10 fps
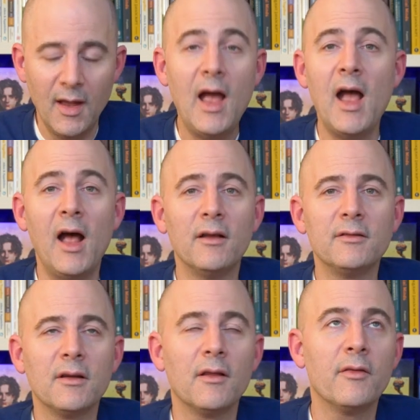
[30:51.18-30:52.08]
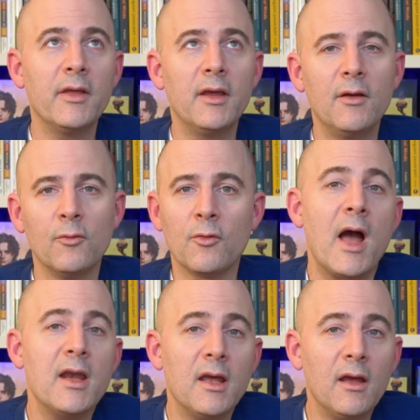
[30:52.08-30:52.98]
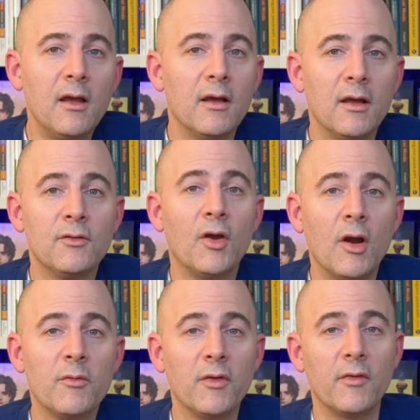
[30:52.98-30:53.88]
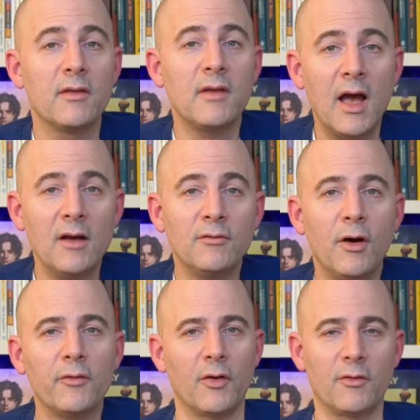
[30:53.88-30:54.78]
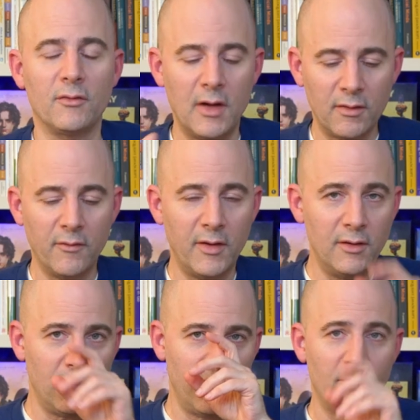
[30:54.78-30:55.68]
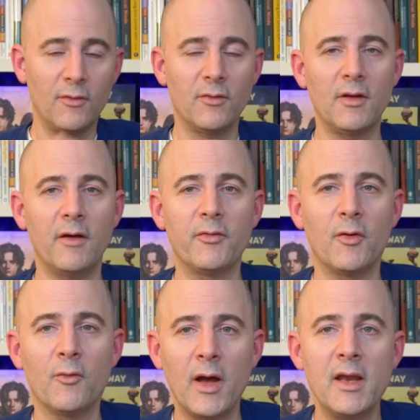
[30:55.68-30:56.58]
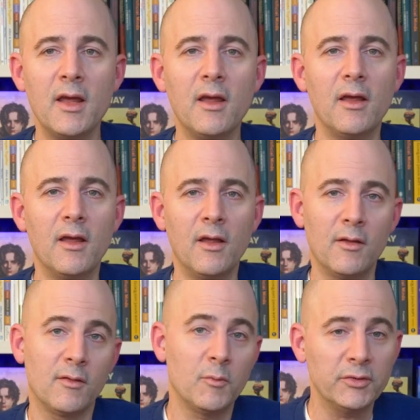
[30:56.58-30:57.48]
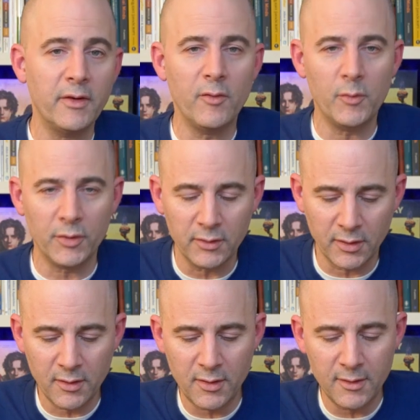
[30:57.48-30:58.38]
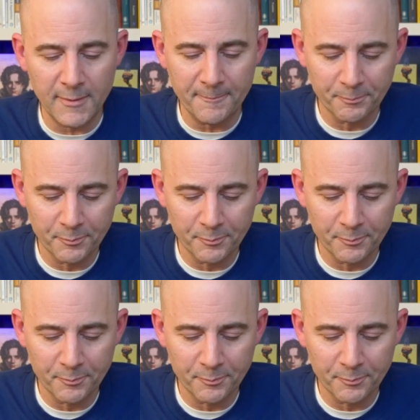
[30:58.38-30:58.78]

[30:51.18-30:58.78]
And the writing, in terms of the dialogue, there's lots of interviews and stuff. The writing is believable and good.